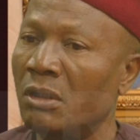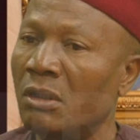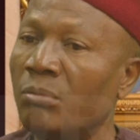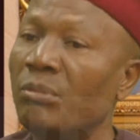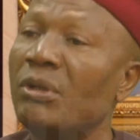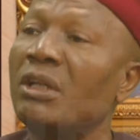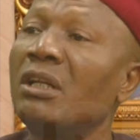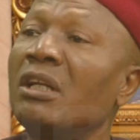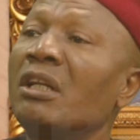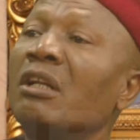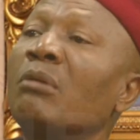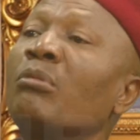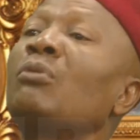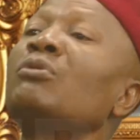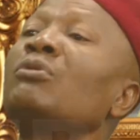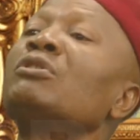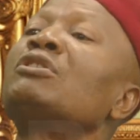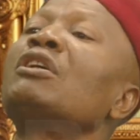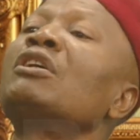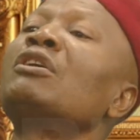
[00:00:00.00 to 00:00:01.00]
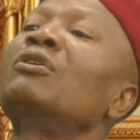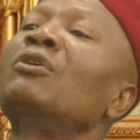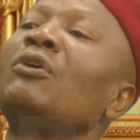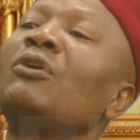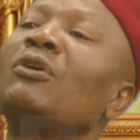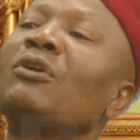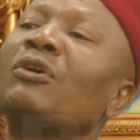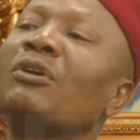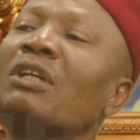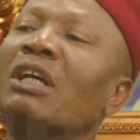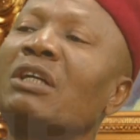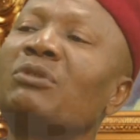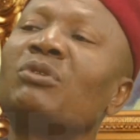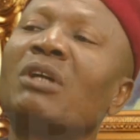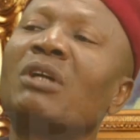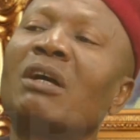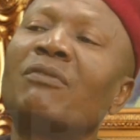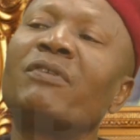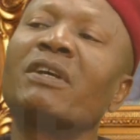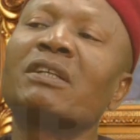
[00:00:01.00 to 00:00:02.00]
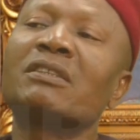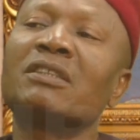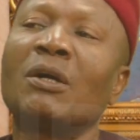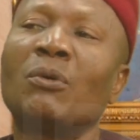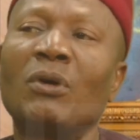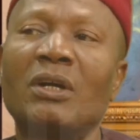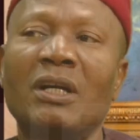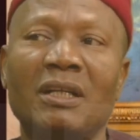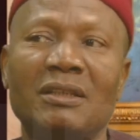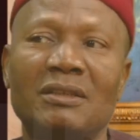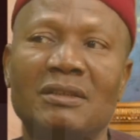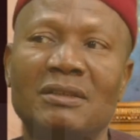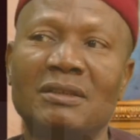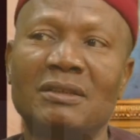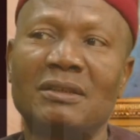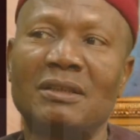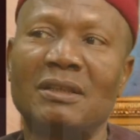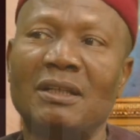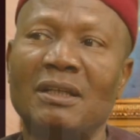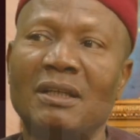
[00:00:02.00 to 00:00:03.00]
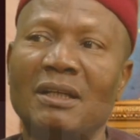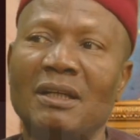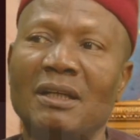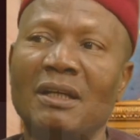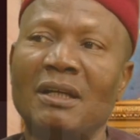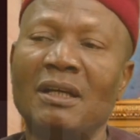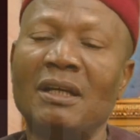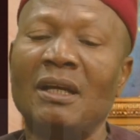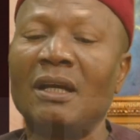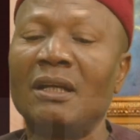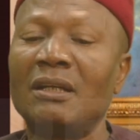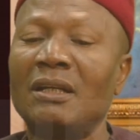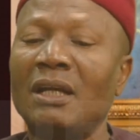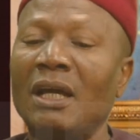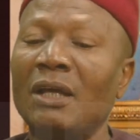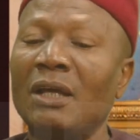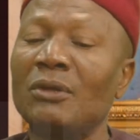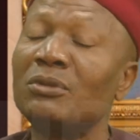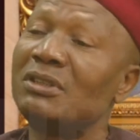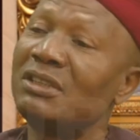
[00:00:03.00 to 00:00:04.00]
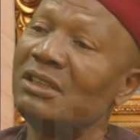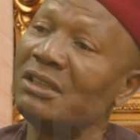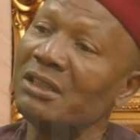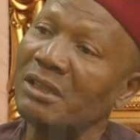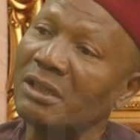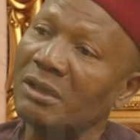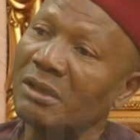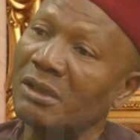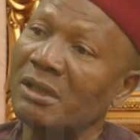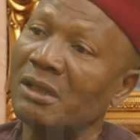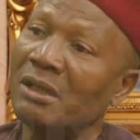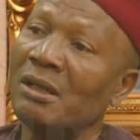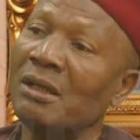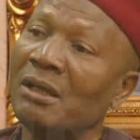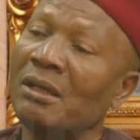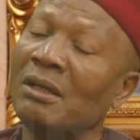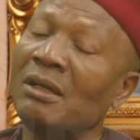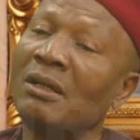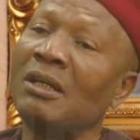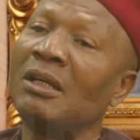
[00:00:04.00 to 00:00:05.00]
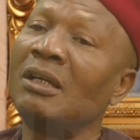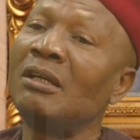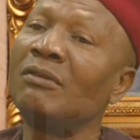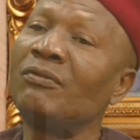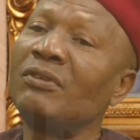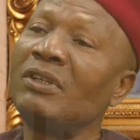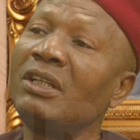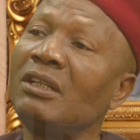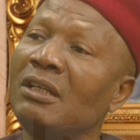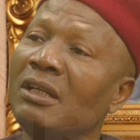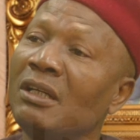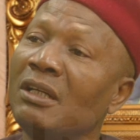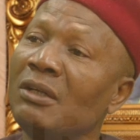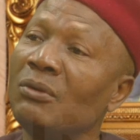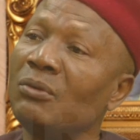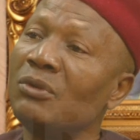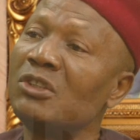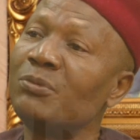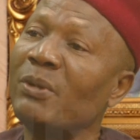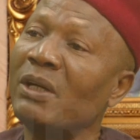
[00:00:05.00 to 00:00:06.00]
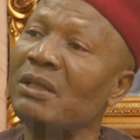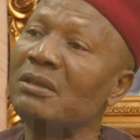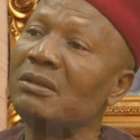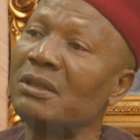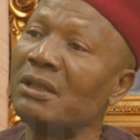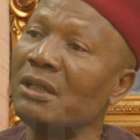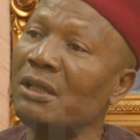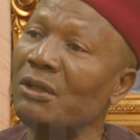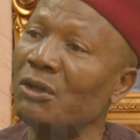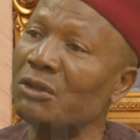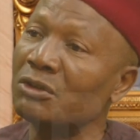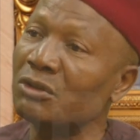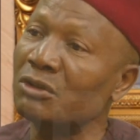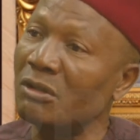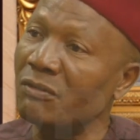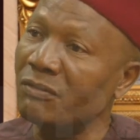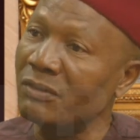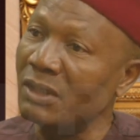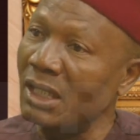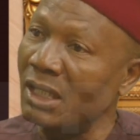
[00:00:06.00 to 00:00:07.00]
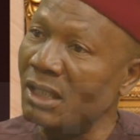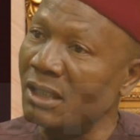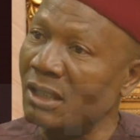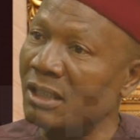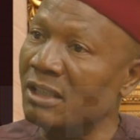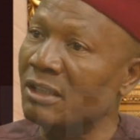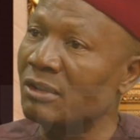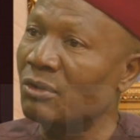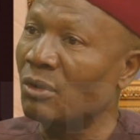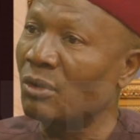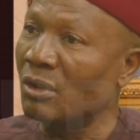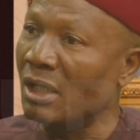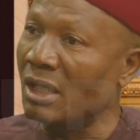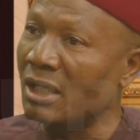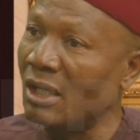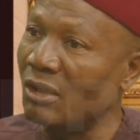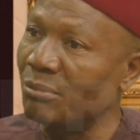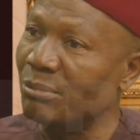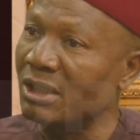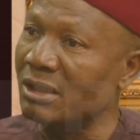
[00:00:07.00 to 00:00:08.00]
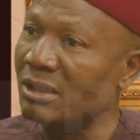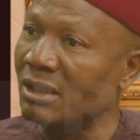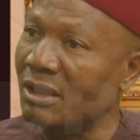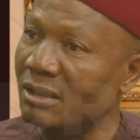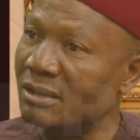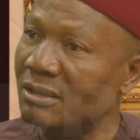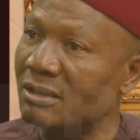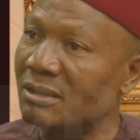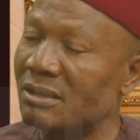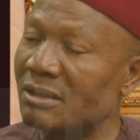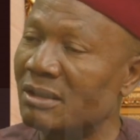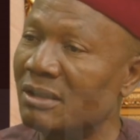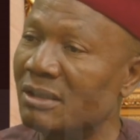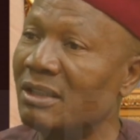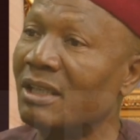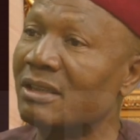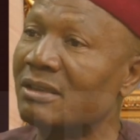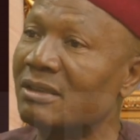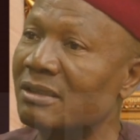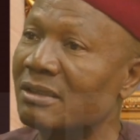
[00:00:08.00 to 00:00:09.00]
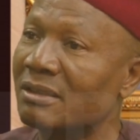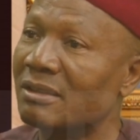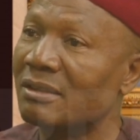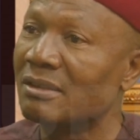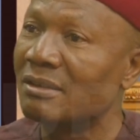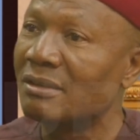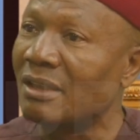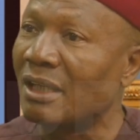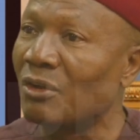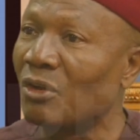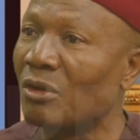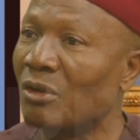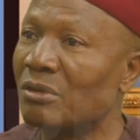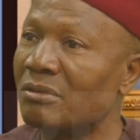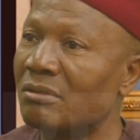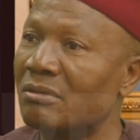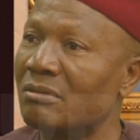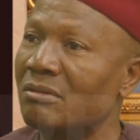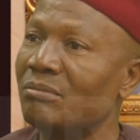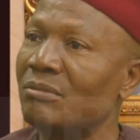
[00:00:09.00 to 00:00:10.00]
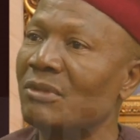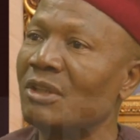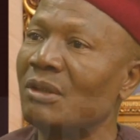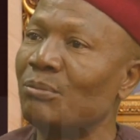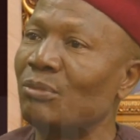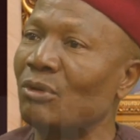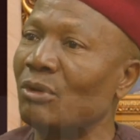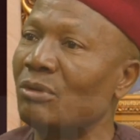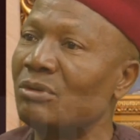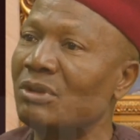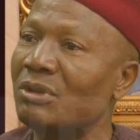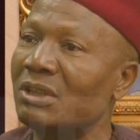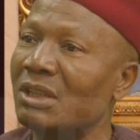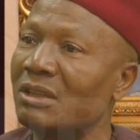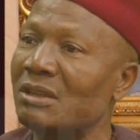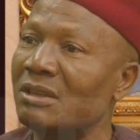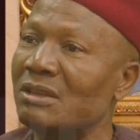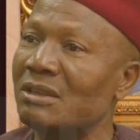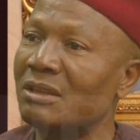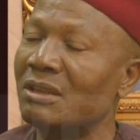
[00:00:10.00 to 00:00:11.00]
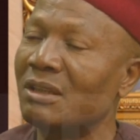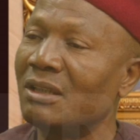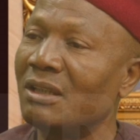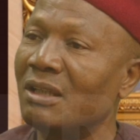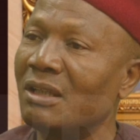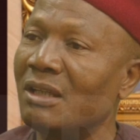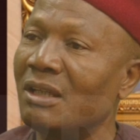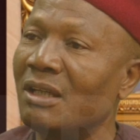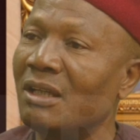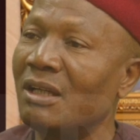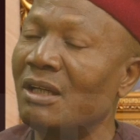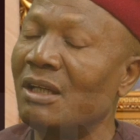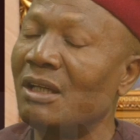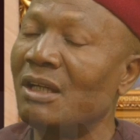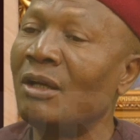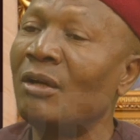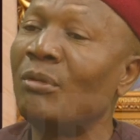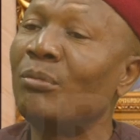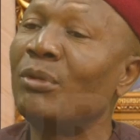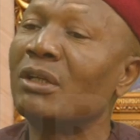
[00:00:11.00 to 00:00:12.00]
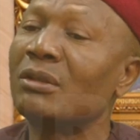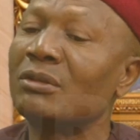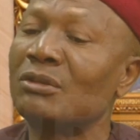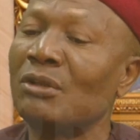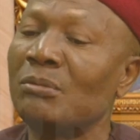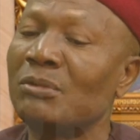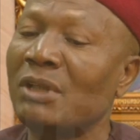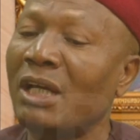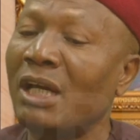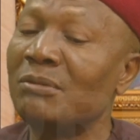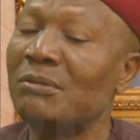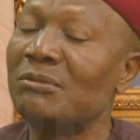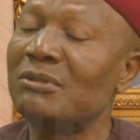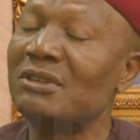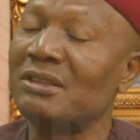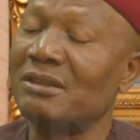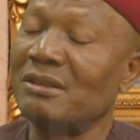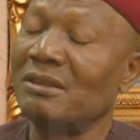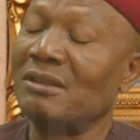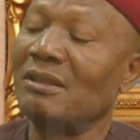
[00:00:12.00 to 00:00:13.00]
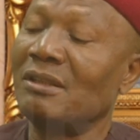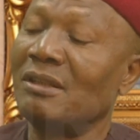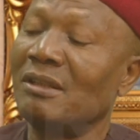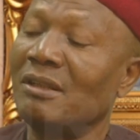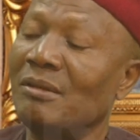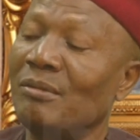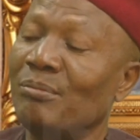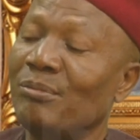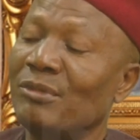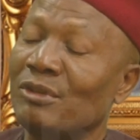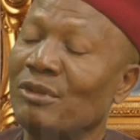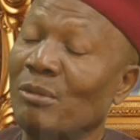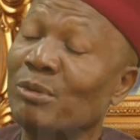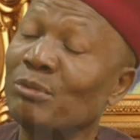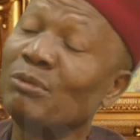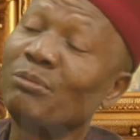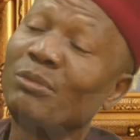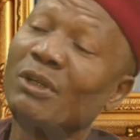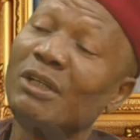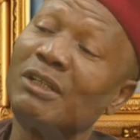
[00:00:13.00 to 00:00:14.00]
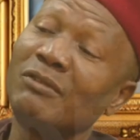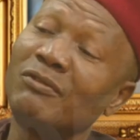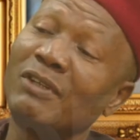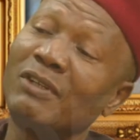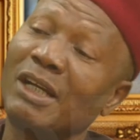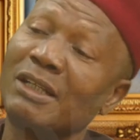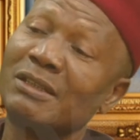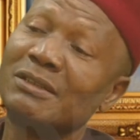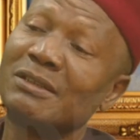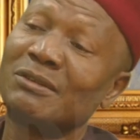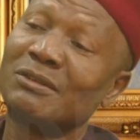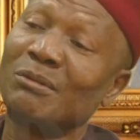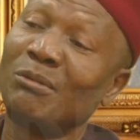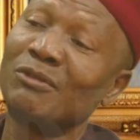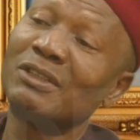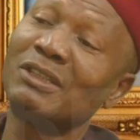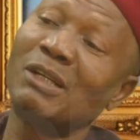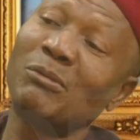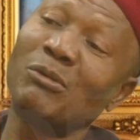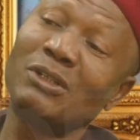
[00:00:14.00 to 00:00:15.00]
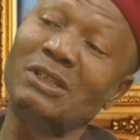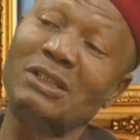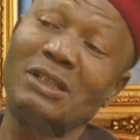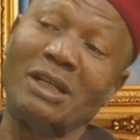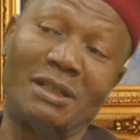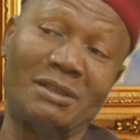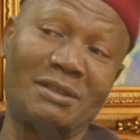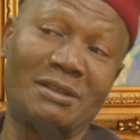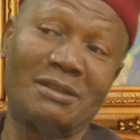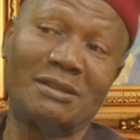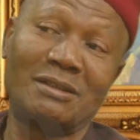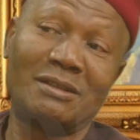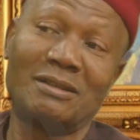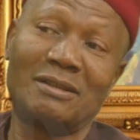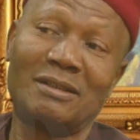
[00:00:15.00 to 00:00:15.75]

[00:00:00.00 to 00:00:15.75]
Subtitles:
But the labor will say no, that it will affect their workers. Now you see, every year we spend trillions of naira in turnaround maintenance, yet they are not producing anything. But sometimes, some people believe that some of these labor leaders,